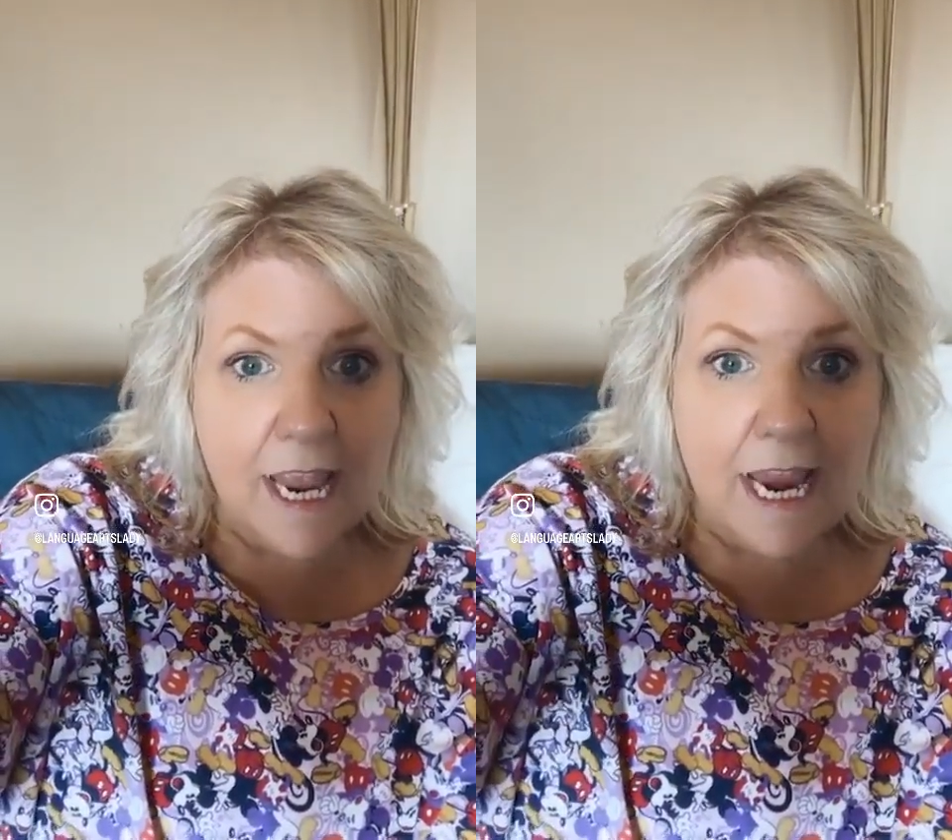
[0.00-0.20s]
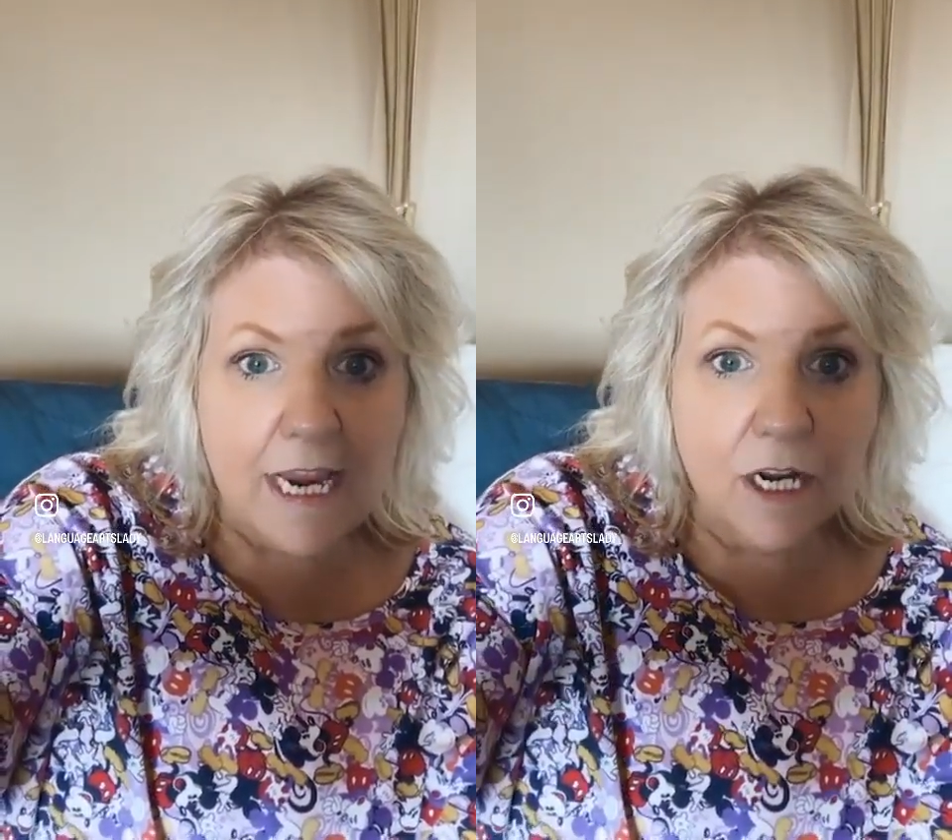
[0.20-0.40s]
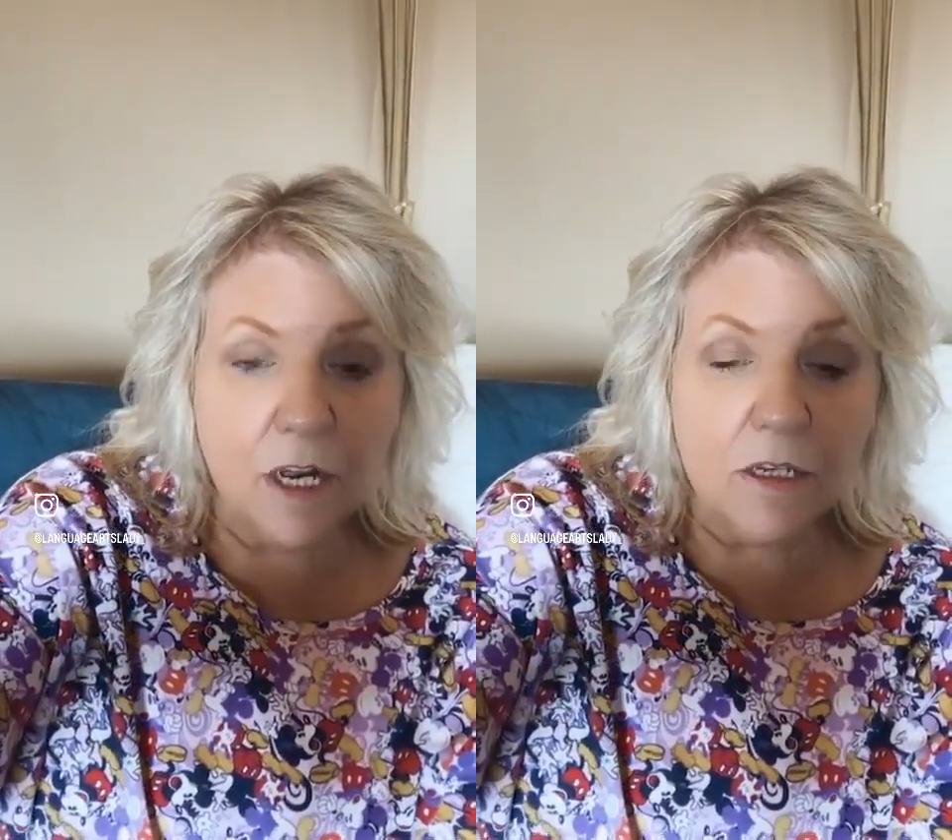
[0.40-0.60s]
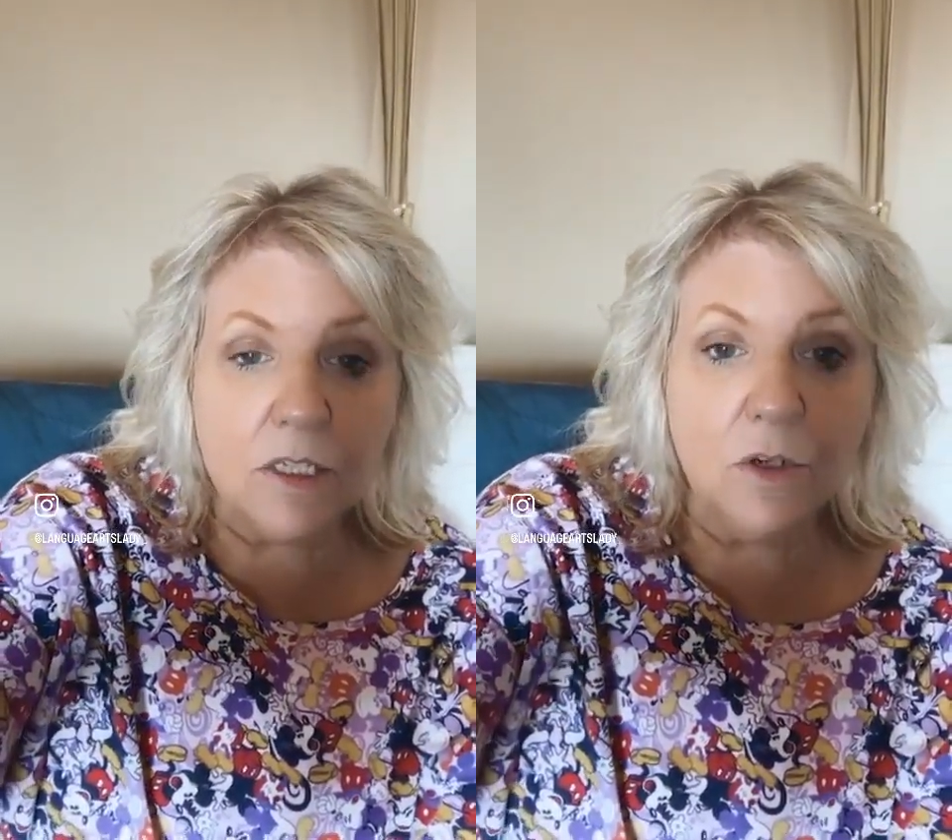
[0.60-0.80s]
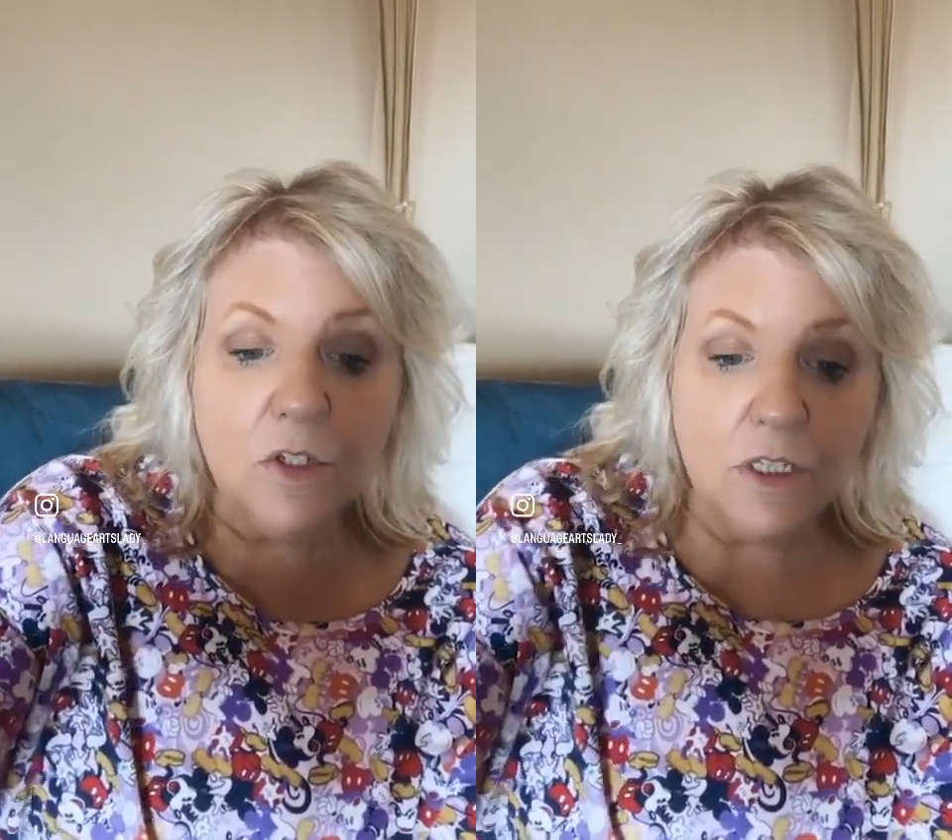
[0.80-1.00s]
and
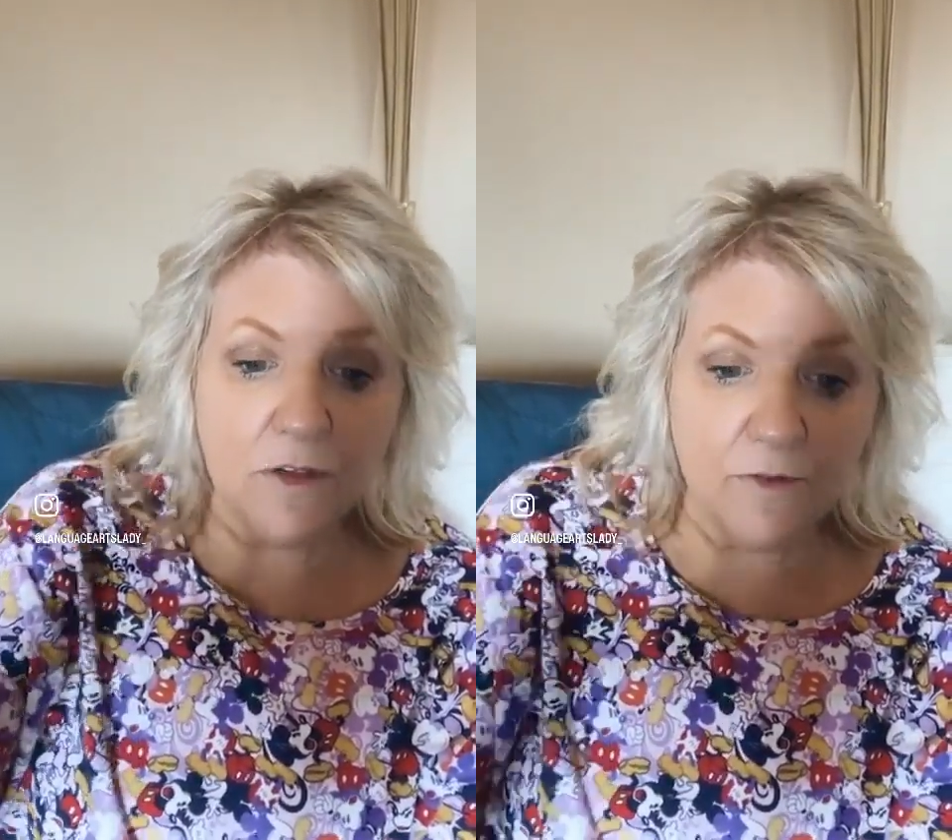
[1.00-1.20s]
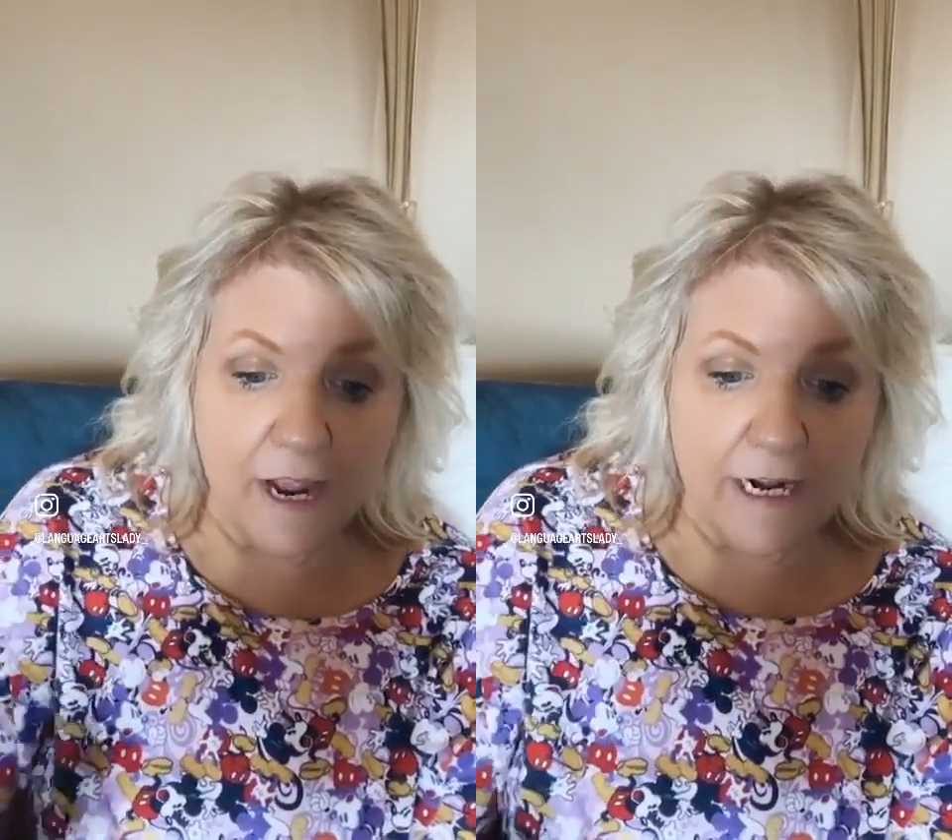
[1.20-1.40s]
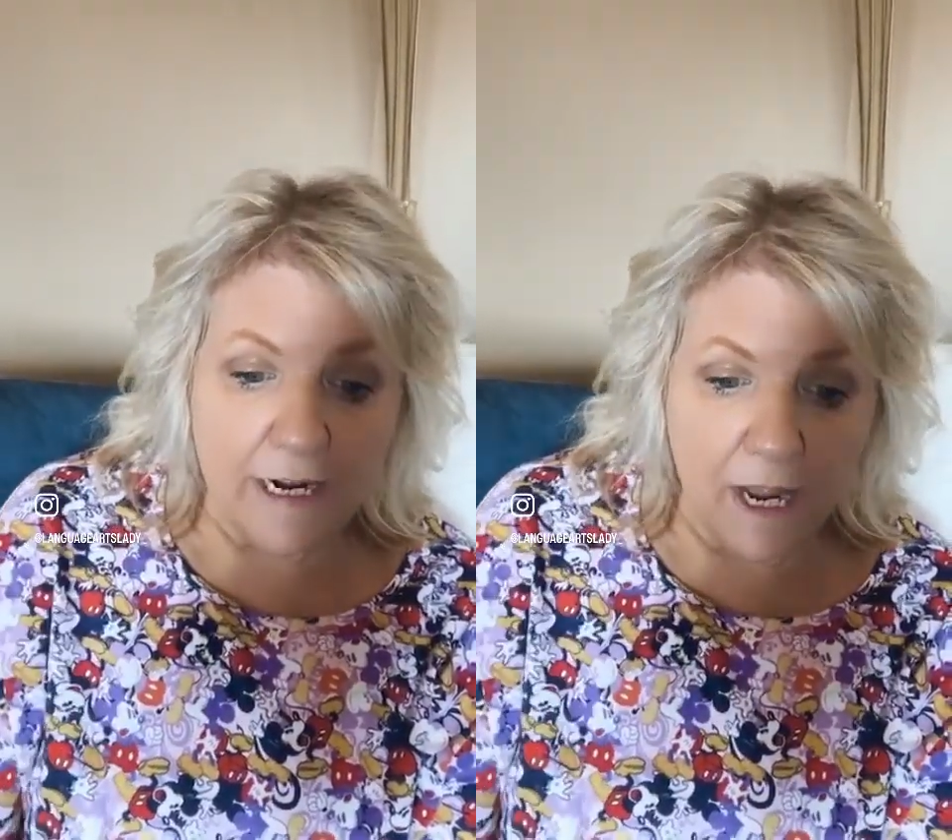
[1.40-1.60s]
also to divide